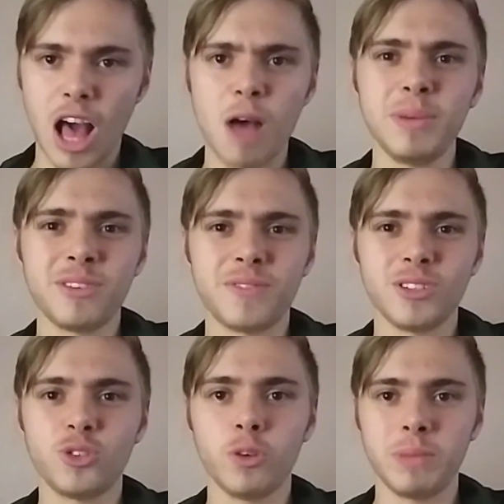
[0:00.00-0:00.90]
I'll be the
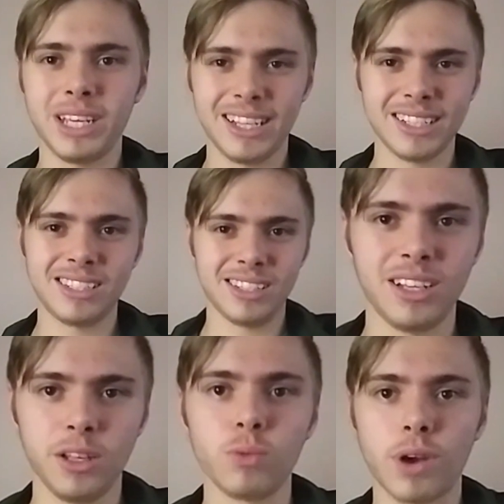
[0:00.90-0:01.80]
first to admit it's a
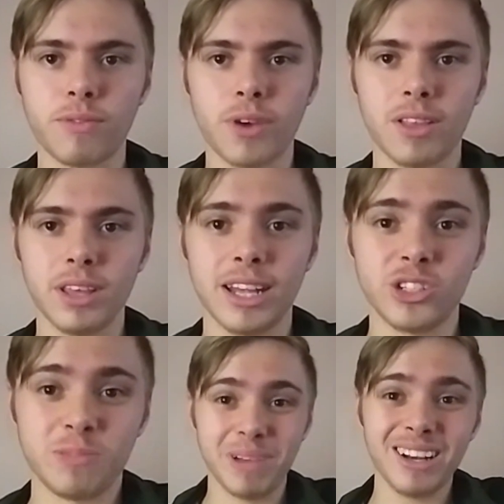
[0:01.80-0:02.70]
little rough around the
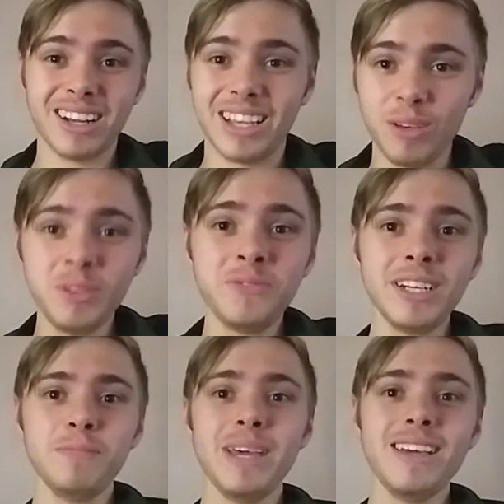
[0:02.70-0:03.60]
edges, but it was fun
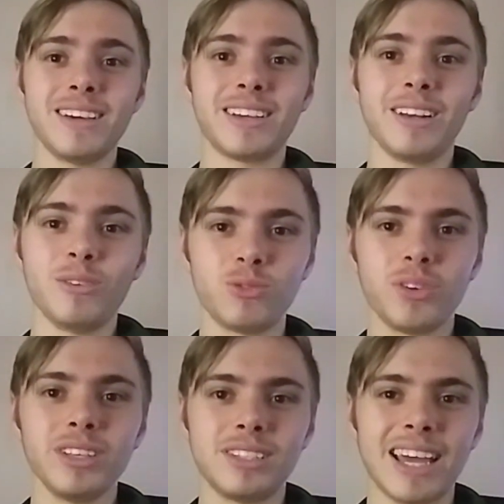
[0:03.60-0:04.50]
to make, and it was
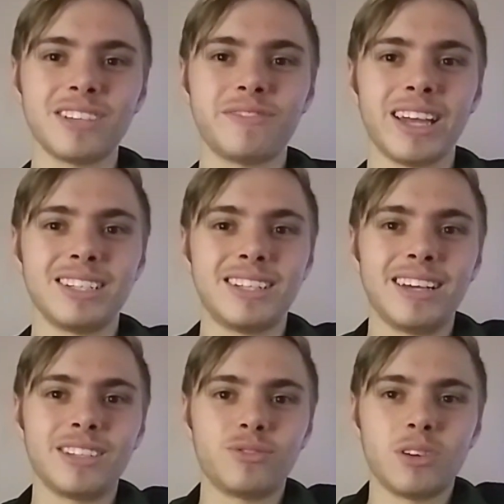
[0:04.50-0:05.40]
really satisfying to take
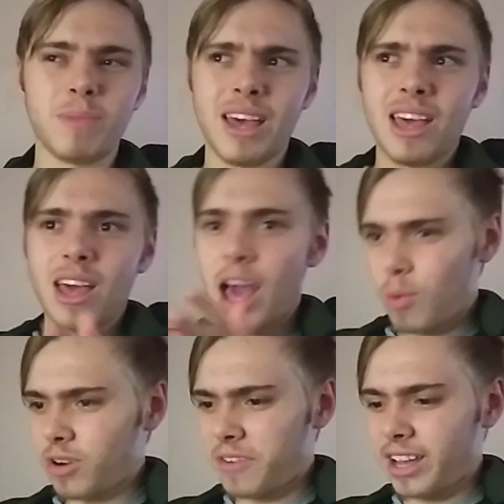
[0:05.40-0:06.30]
this from, I
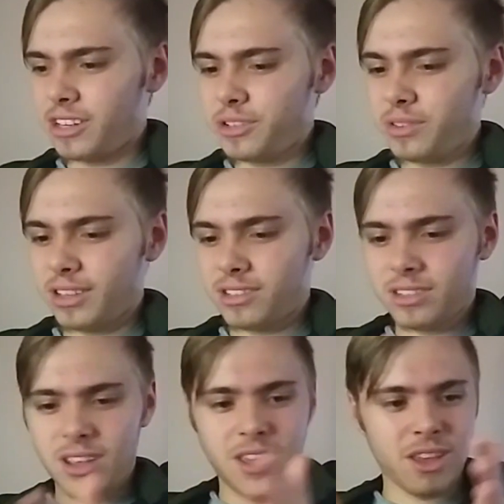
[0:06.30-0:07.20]
wonder if I could do this,
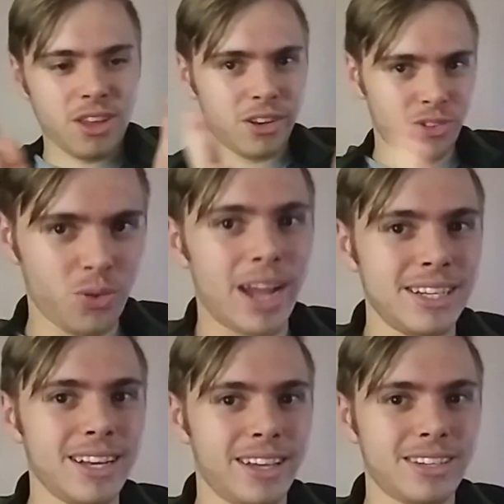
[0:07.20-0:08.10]
to I
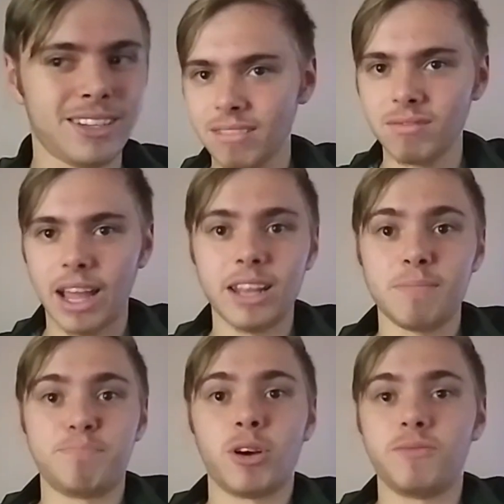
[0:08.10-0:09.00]
did it. I
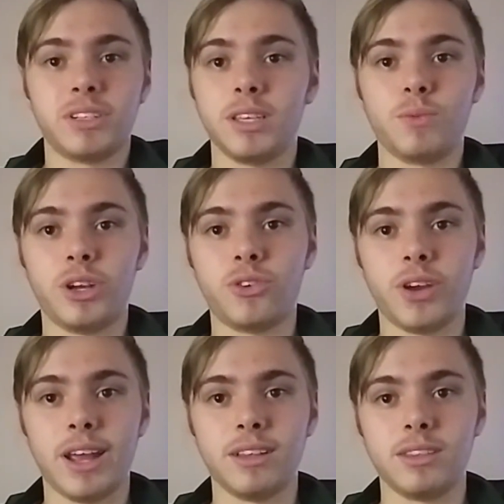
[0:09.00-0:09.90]
didn't perfectly
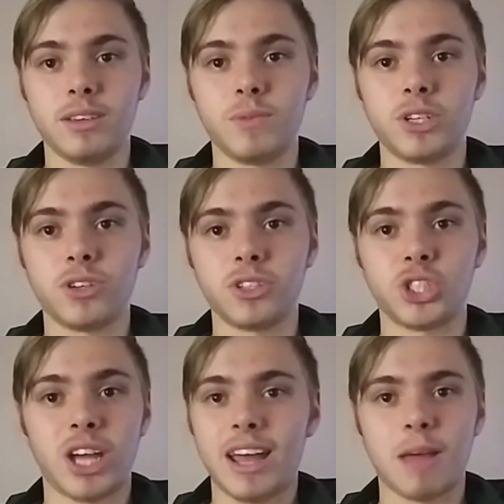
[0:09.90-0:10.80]
recreate the original shot.